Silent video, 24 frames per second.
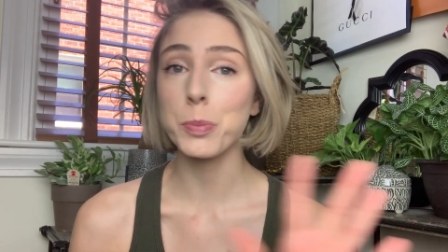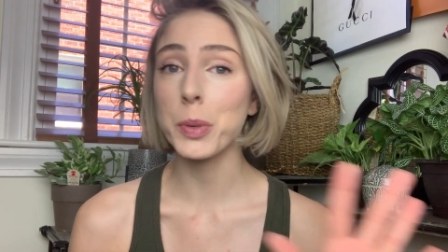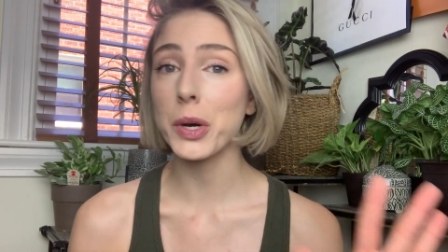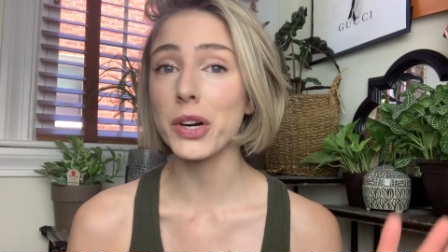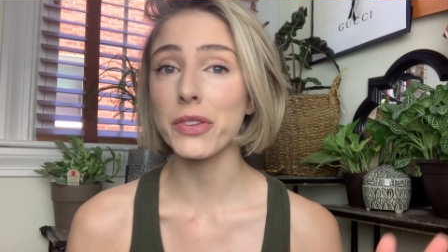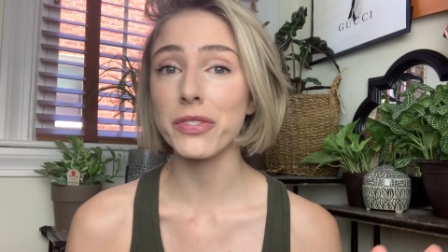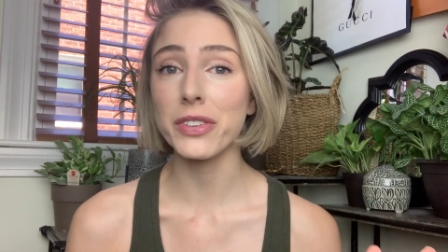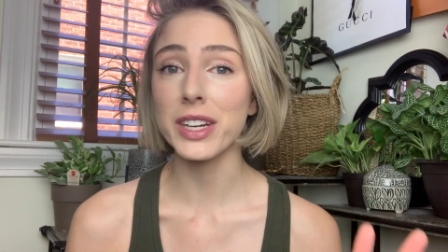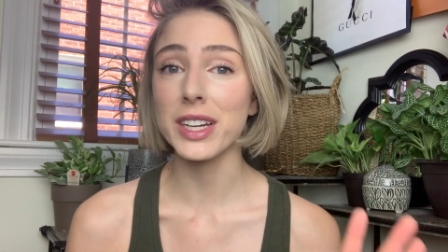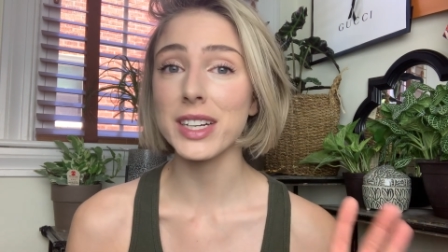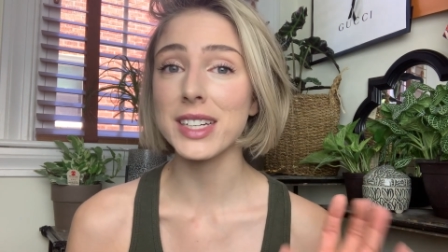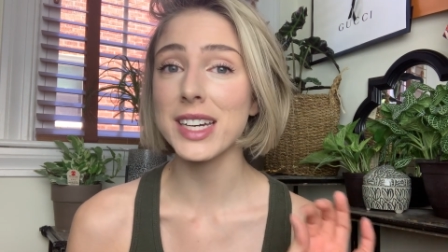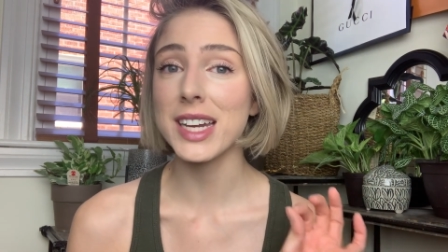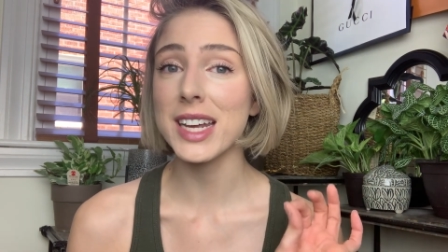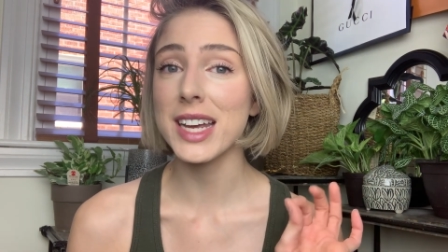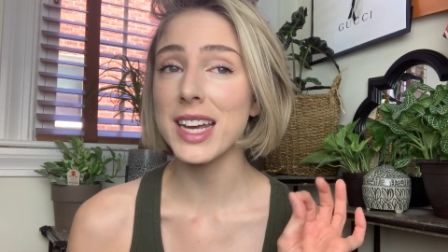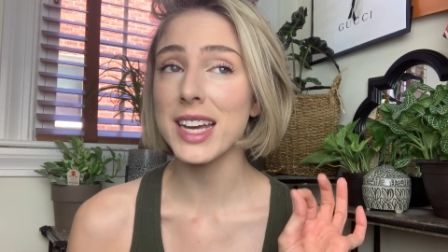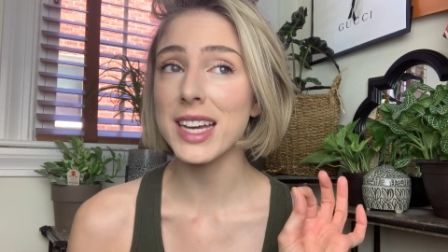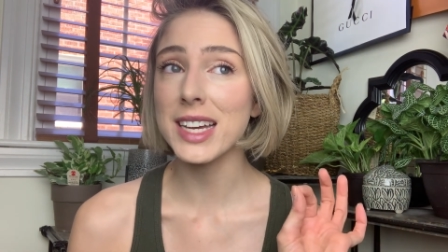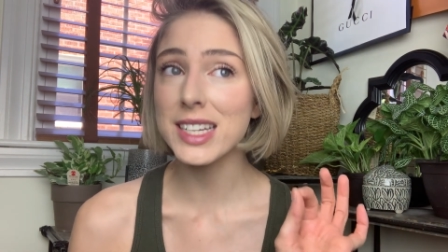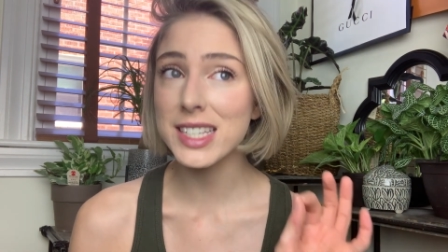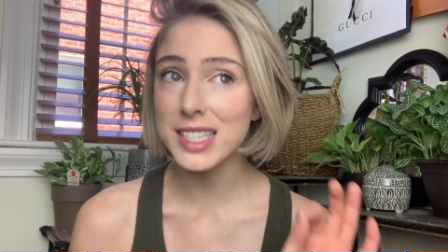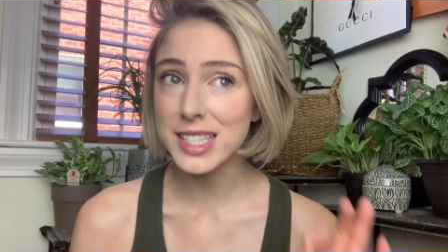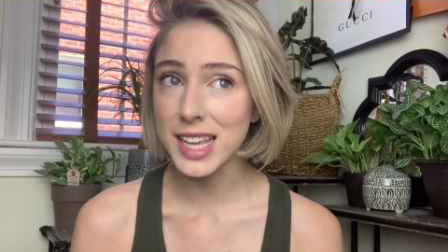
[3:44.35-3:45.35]
perfect
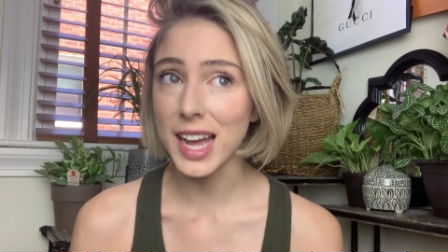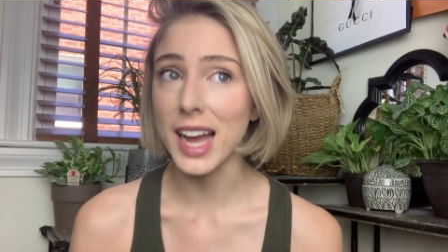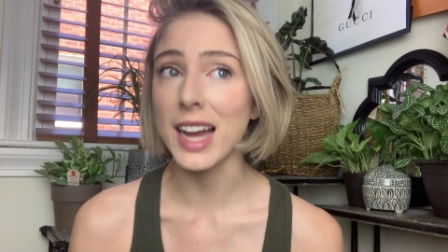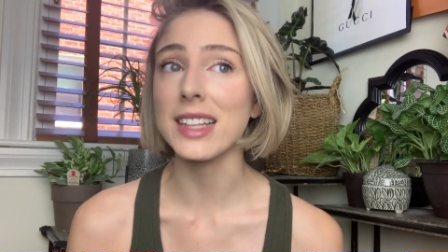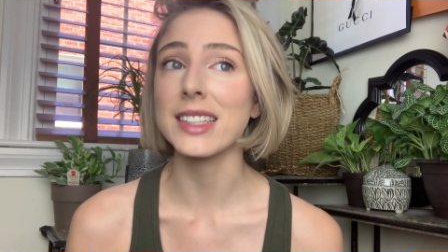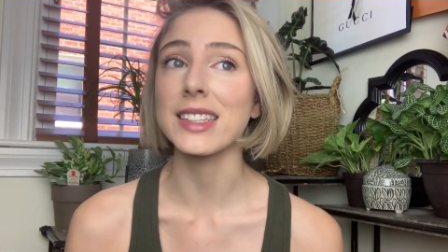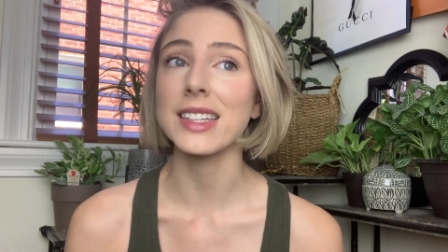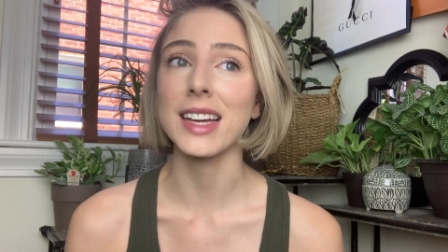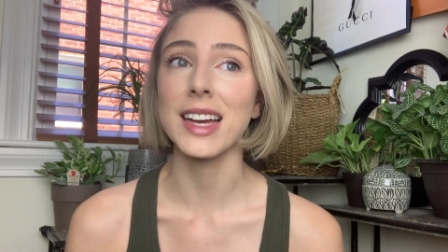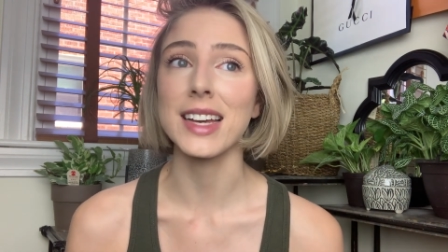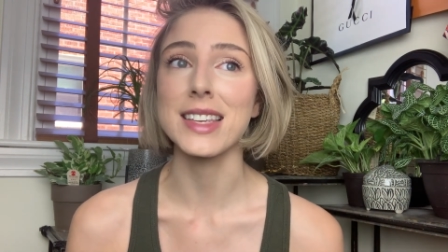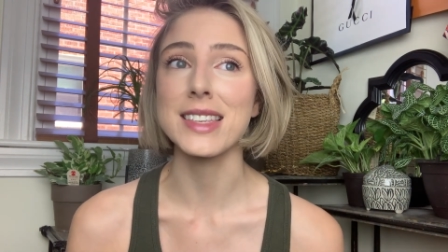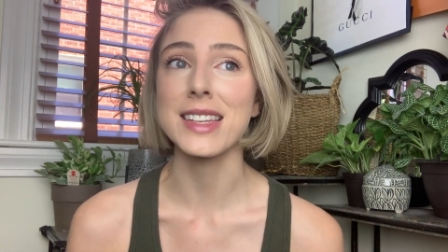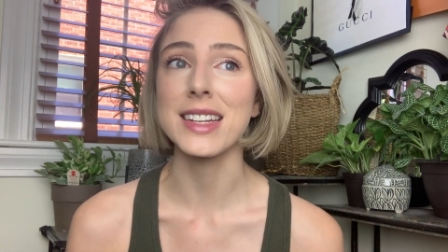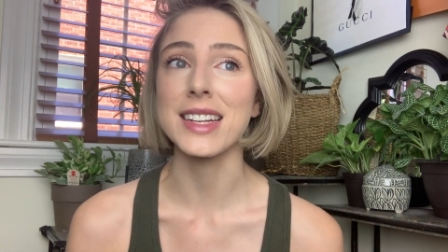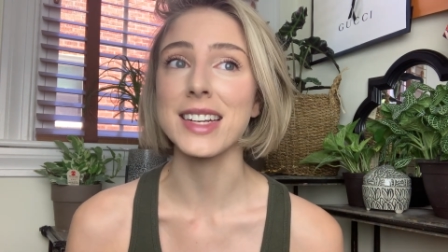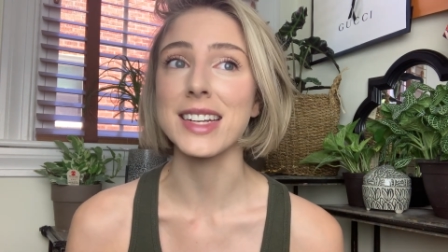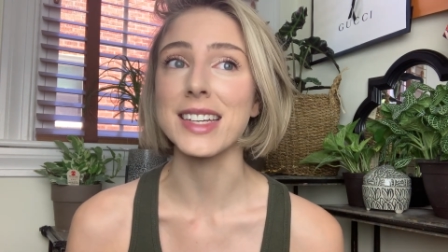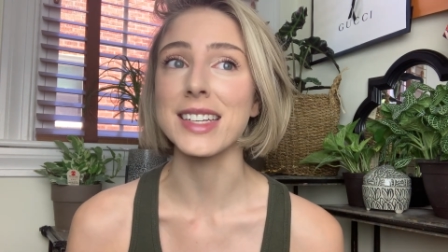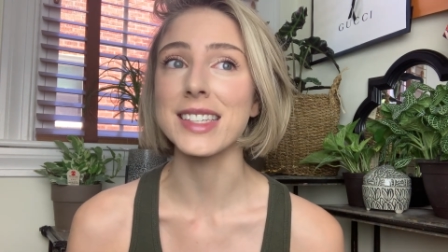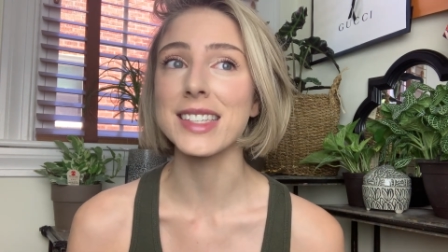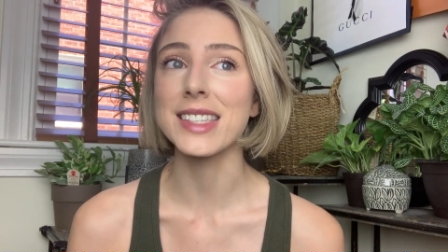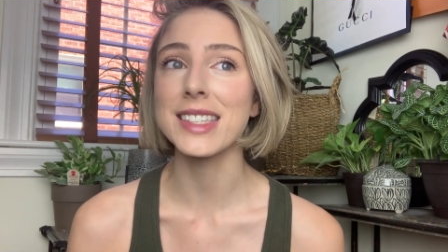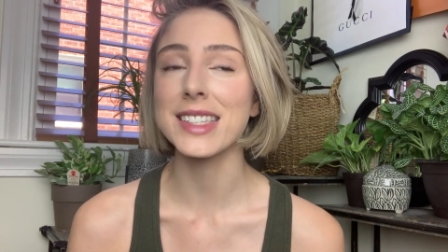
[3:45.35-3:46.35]
exactly as it
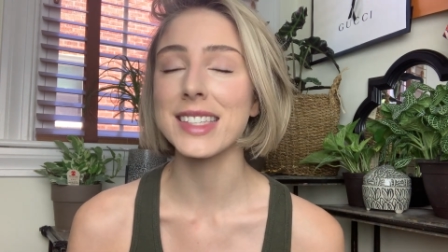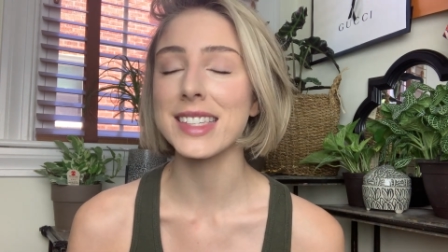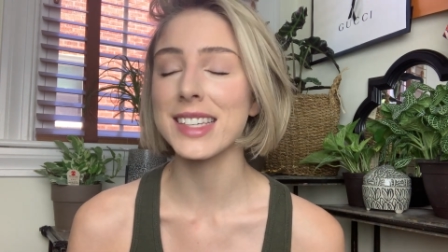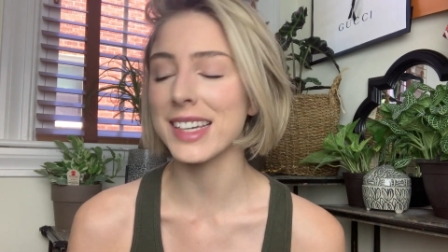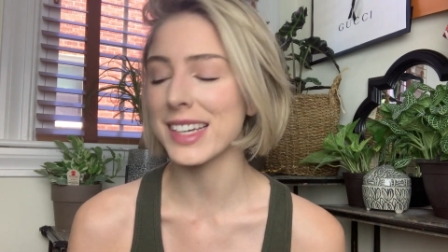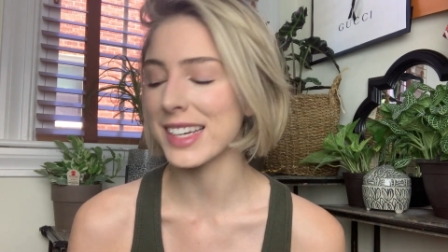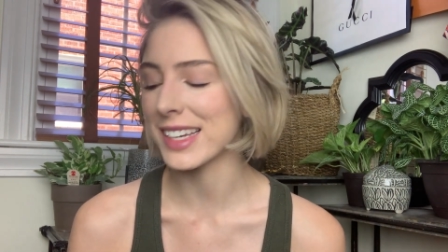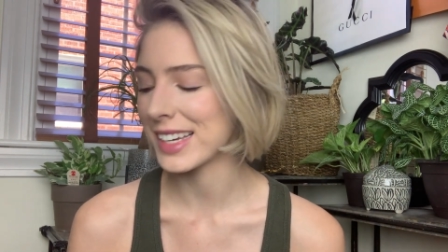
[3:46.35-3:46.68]
is.